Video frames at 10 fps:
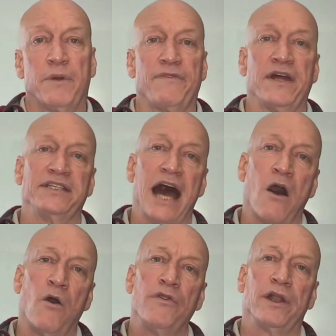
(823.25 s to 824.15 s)
But then
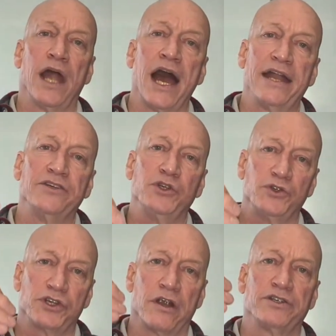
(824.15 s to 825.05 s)
down the line, as
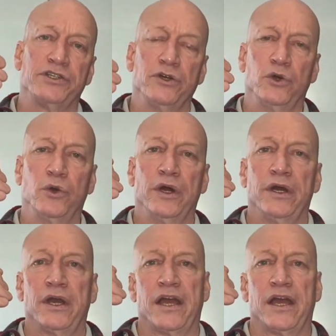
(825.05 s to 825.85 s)
you start to